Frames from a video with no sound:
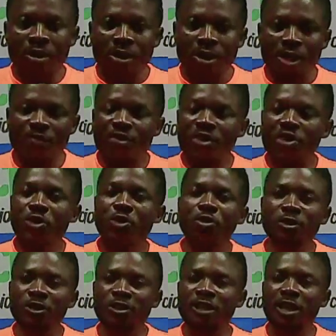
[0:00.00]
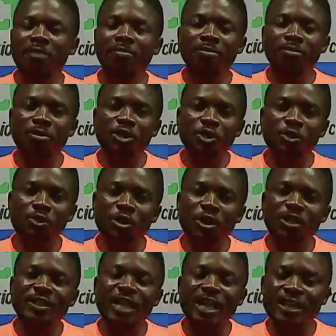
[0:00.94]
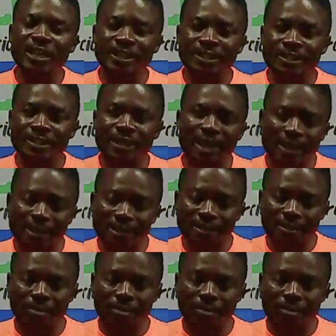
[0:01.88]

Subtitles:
even though some you wouldn't understand.